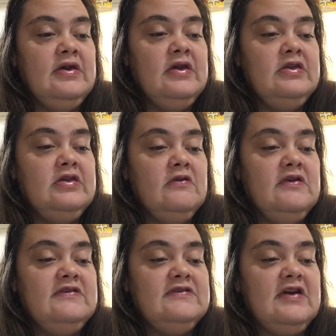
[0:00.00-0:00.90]

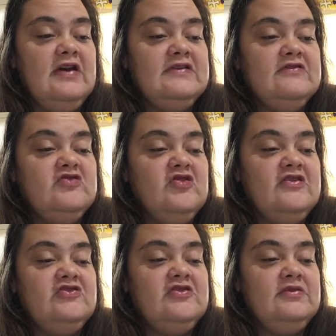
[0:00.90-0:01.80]
decreased
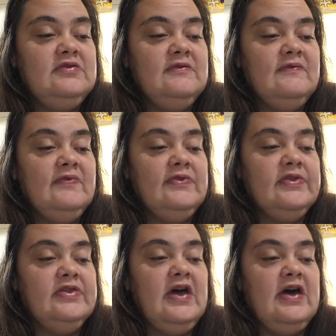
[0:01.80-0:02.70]
concentration,
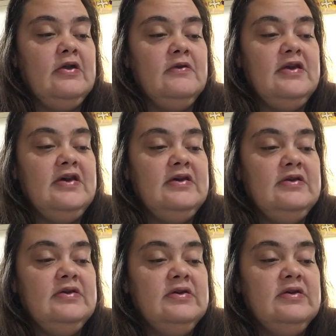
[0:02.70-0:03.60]
diarrhea,
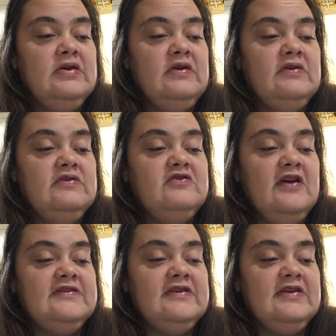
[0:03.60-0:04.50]

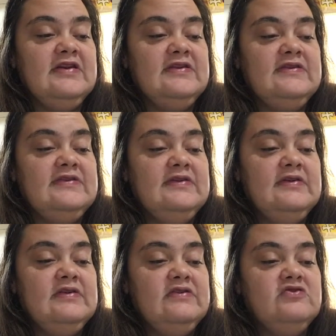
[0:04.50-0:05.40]
drowsiness,
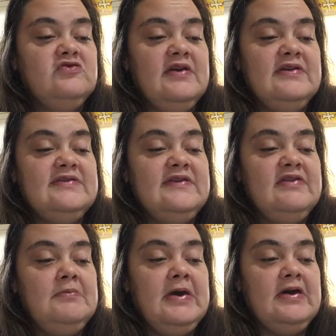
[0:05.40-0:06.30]
dryness of
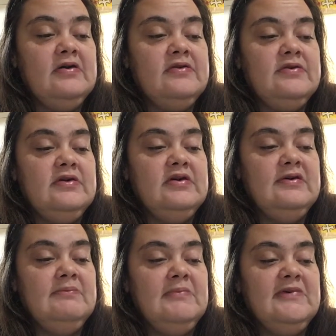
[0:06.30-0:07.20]
the mouth,
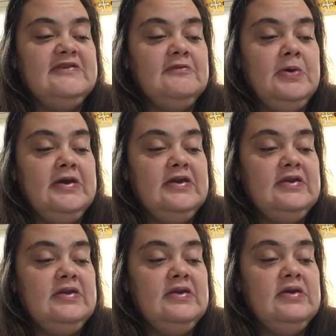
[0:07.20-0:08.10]
muscle
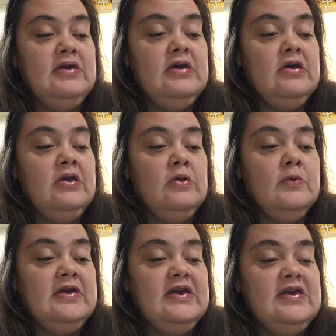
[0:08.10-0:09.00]
pain,
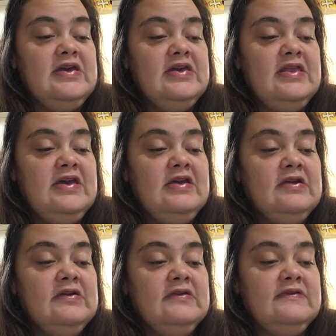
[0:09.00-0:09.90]
ringing in the
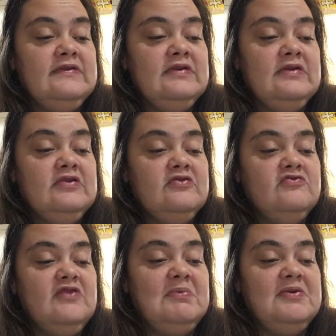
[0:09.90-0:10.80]
ears,
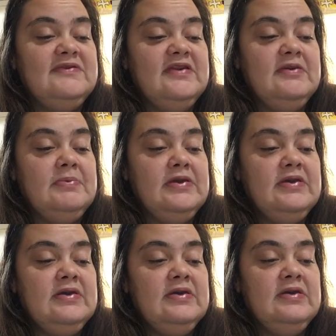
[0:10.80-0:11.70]
trouble
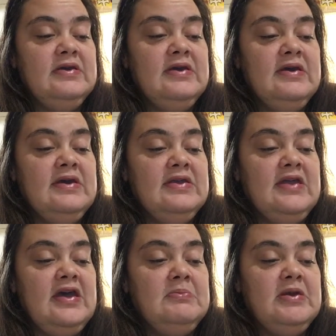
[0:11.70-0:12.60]
sleeping,
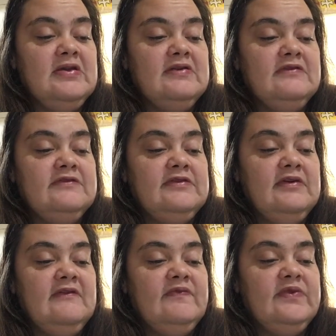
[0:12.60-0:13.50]
nightmares,
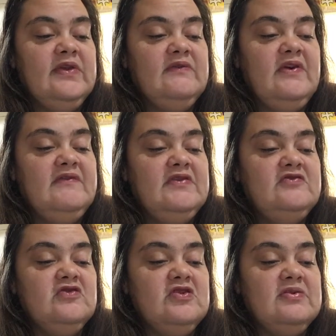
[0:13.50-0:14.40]
vivid
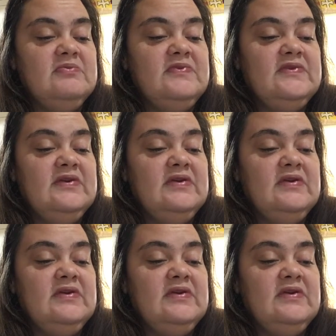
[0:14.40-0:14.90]
dreams,